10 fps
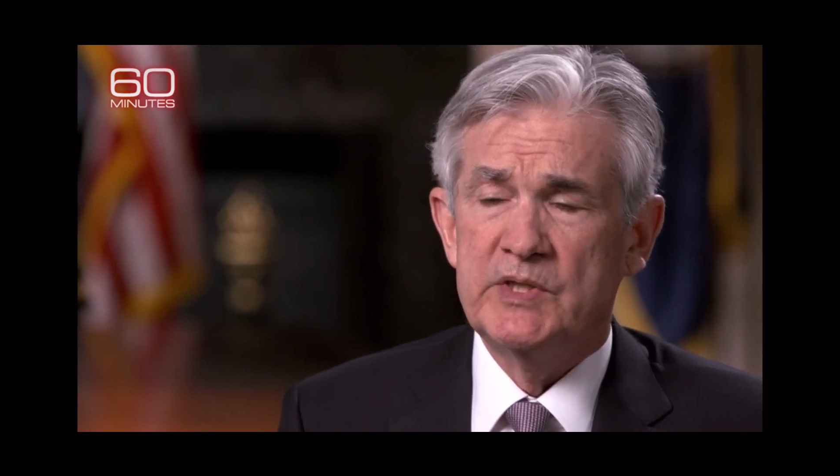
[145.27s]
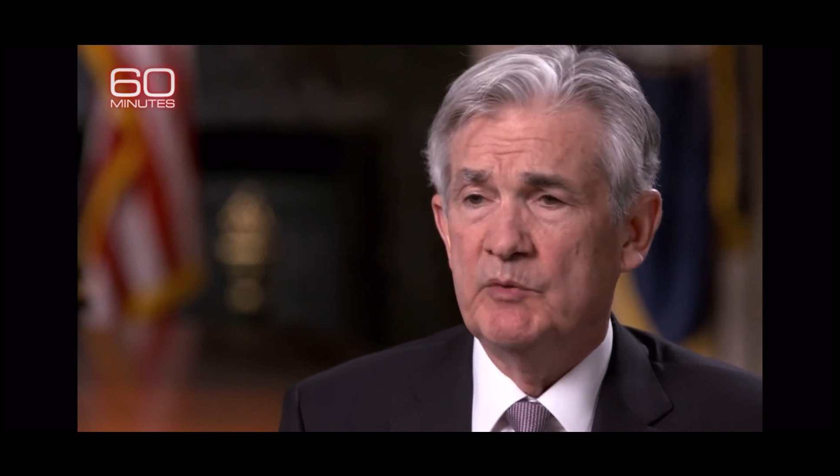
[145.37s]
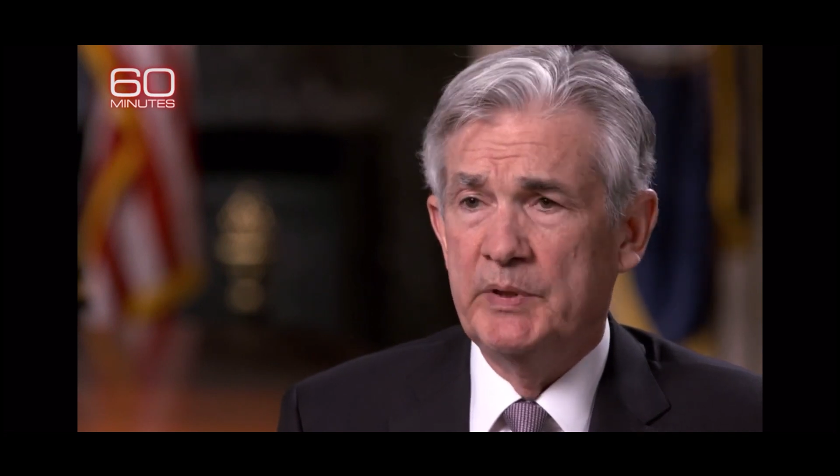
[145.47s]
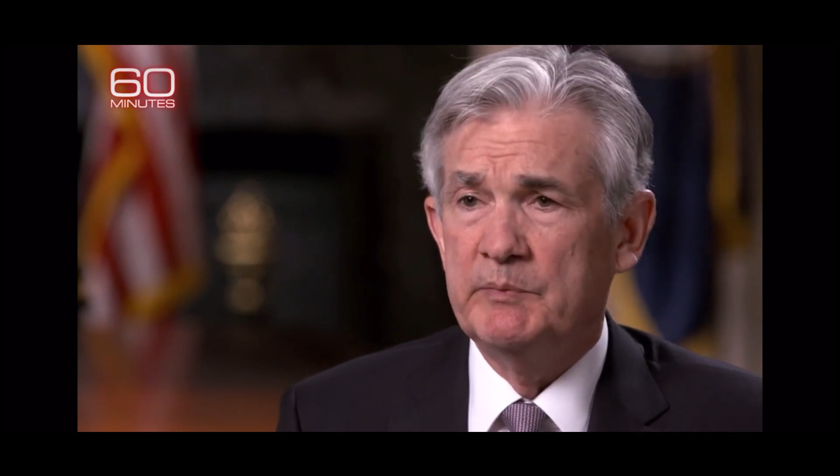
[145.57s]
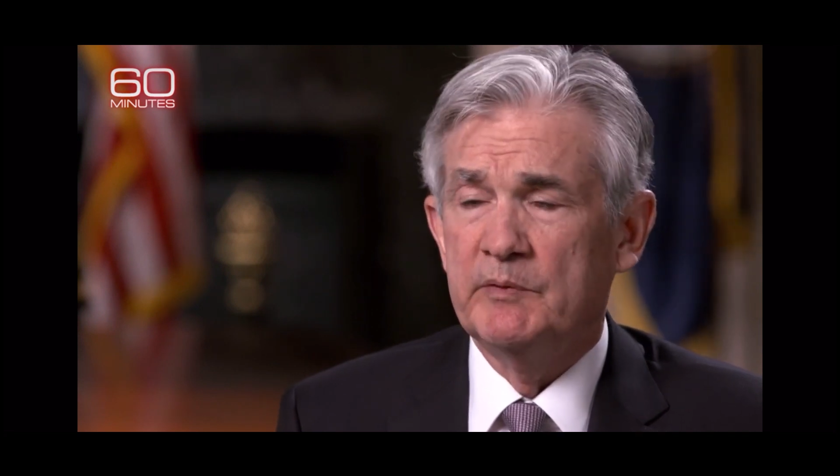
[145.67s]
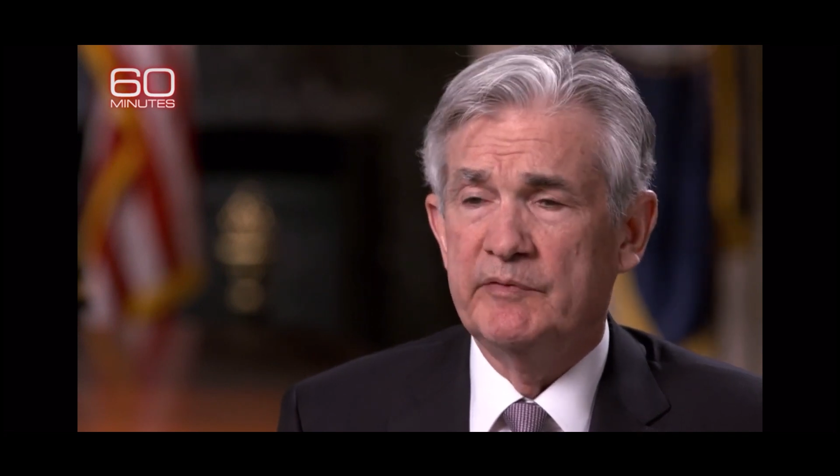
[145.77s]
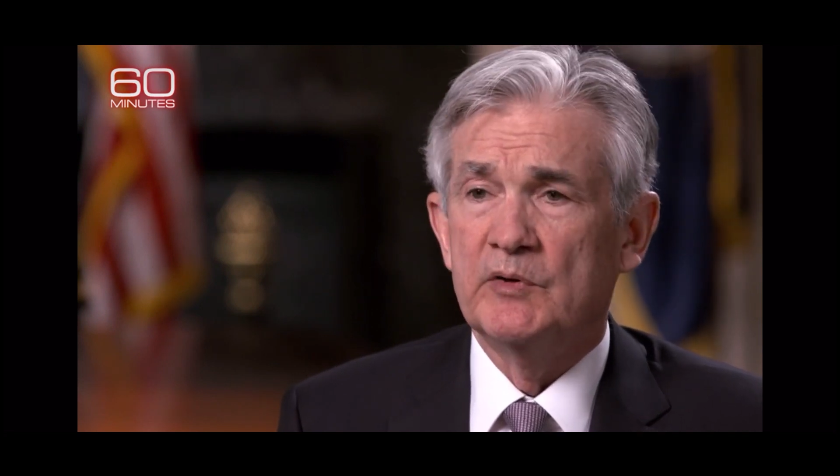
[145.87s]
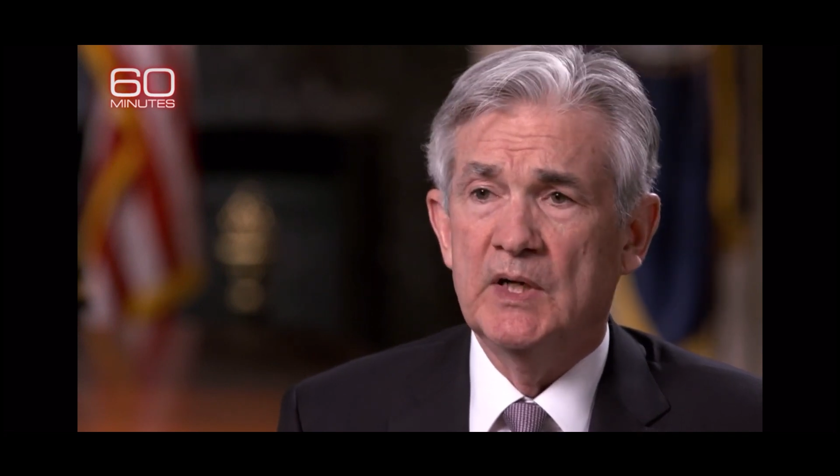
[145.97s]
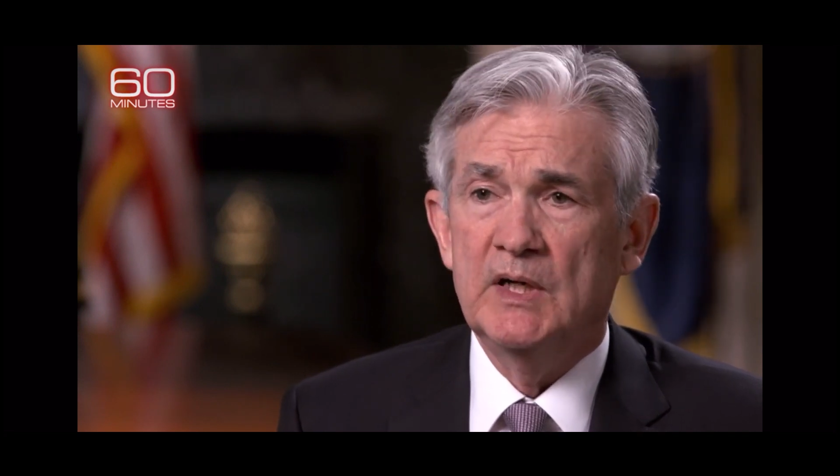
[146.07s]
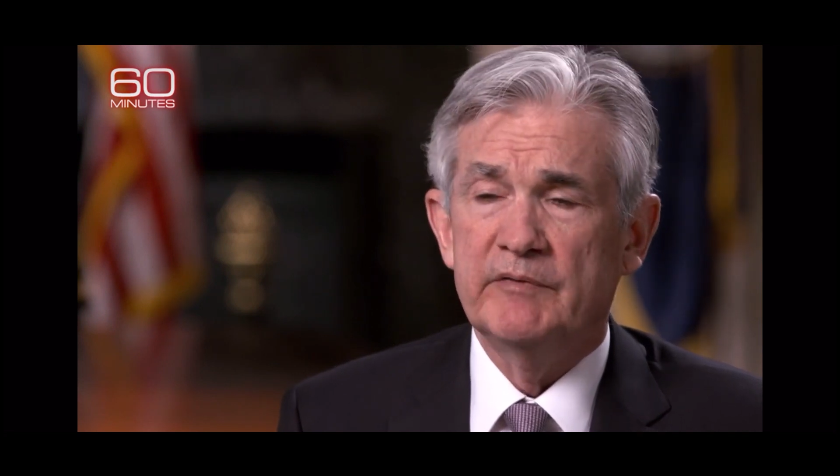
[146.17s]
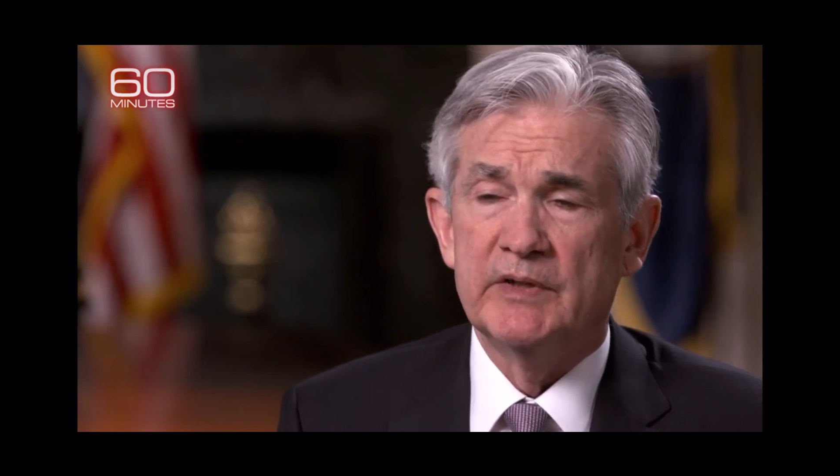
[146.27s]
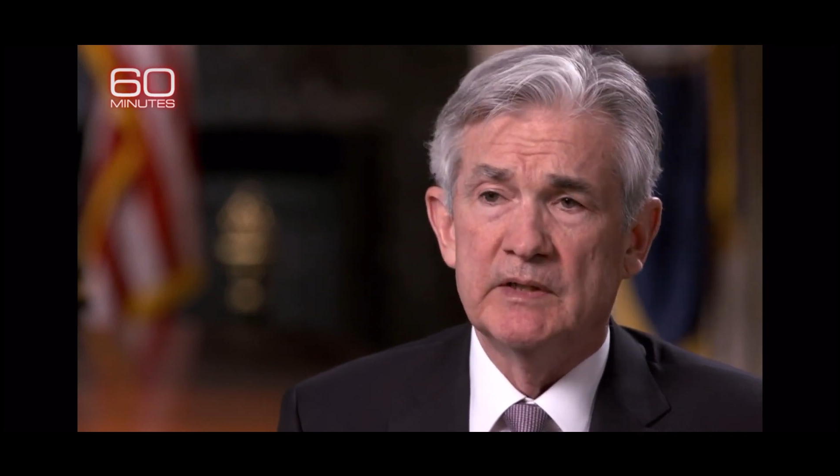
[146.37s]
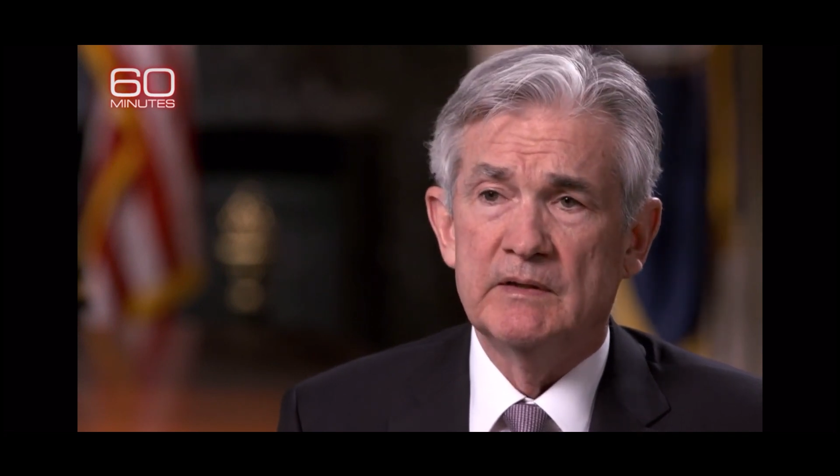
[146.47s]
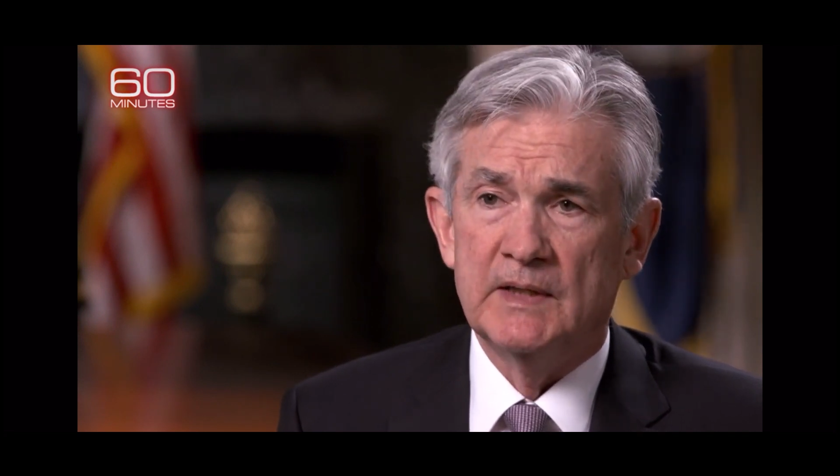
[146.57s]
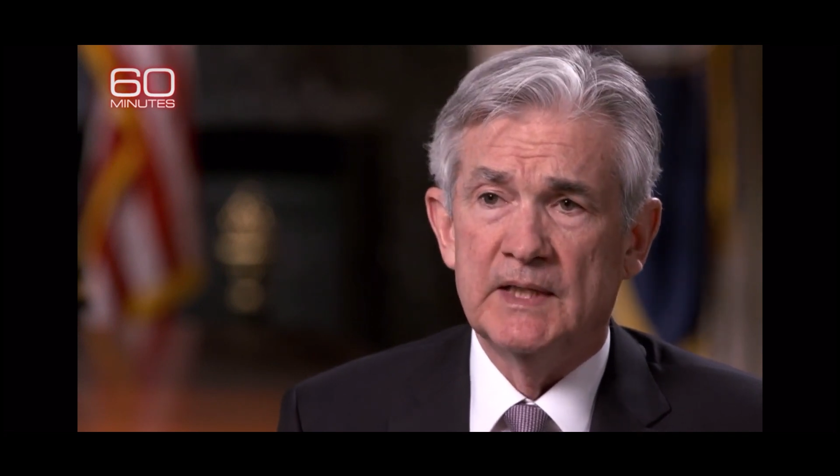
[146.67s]
until people feel
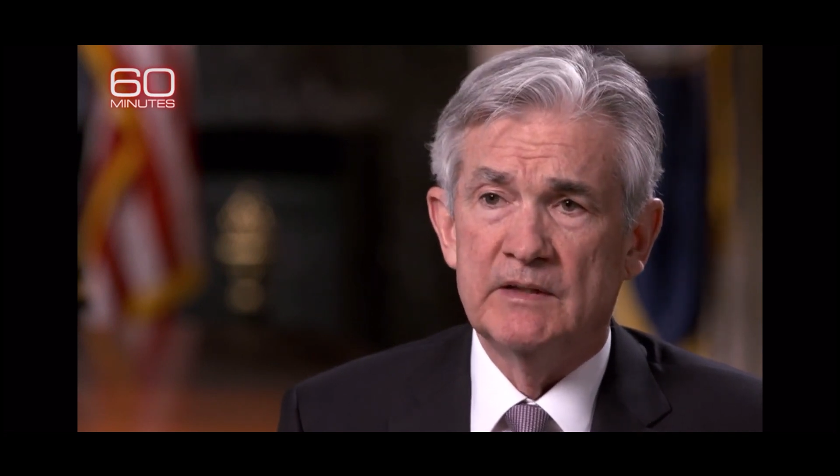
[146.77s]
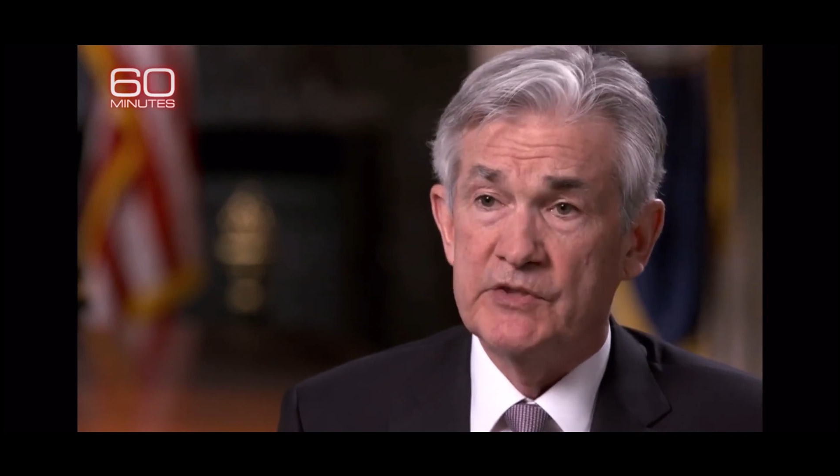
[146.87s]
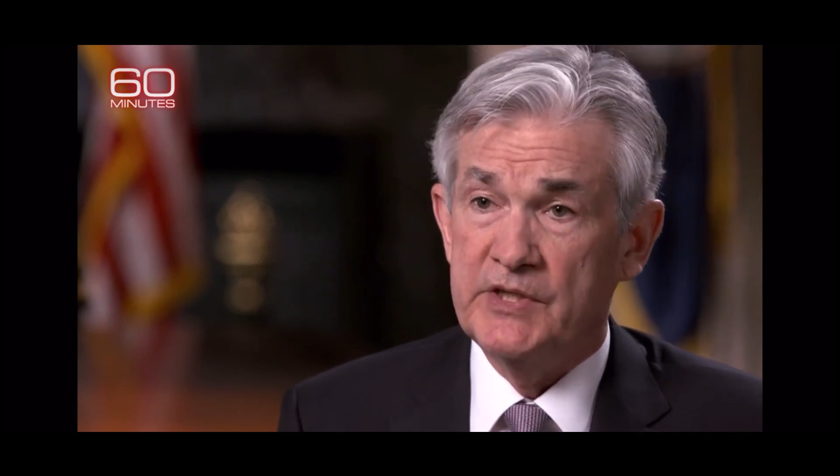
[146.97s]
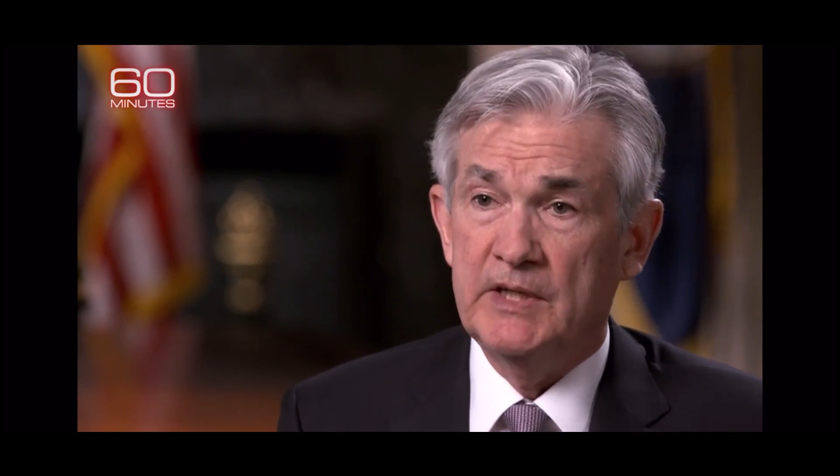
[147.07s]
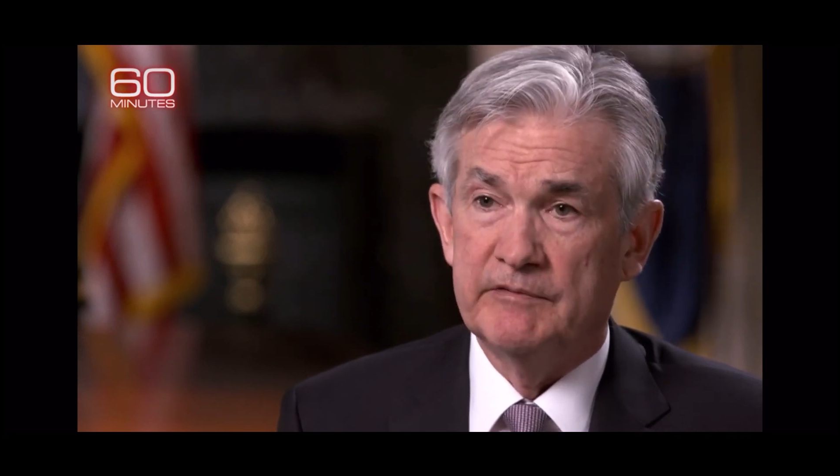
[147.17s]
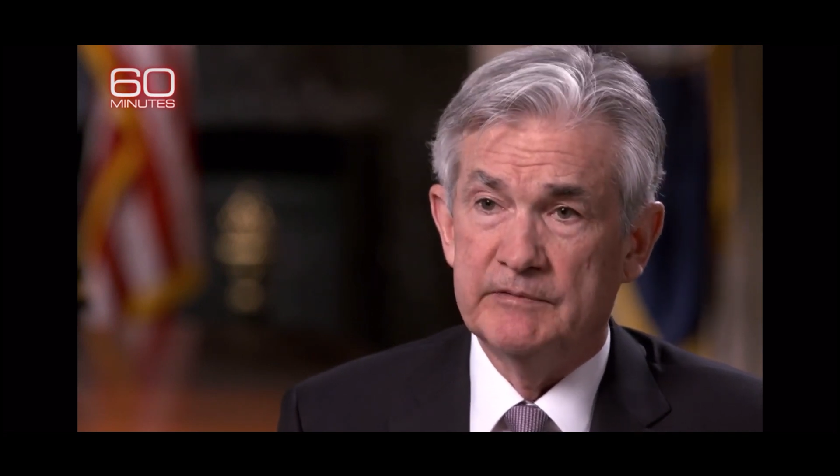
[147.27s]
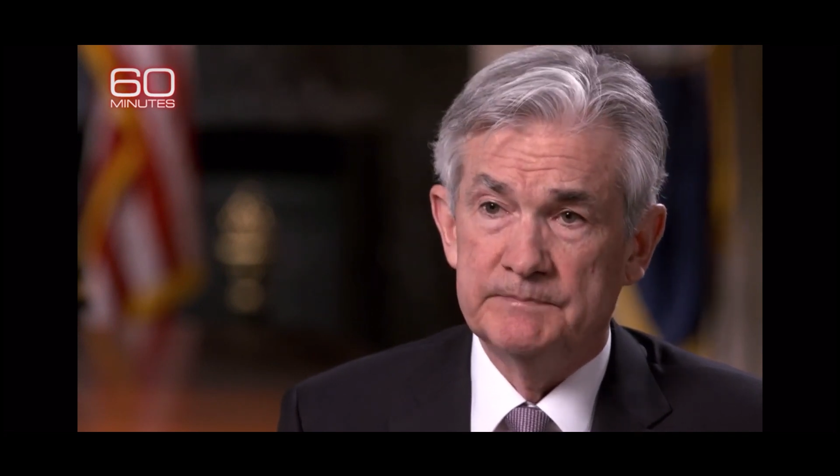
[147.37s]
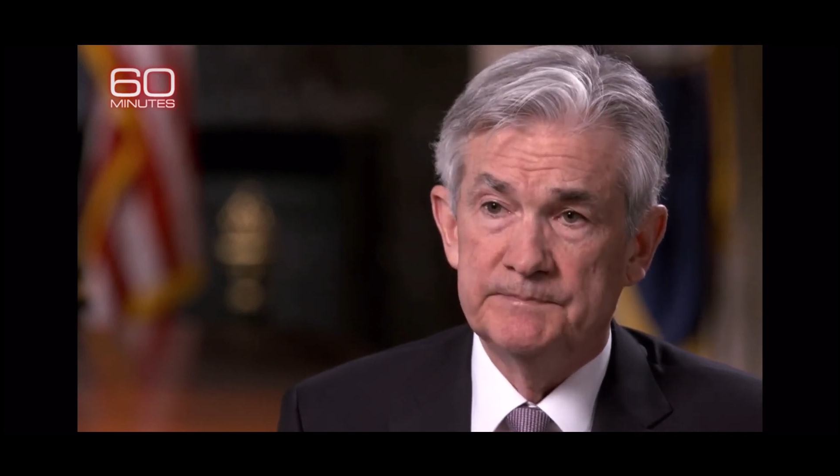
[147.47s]
confident that they're safe.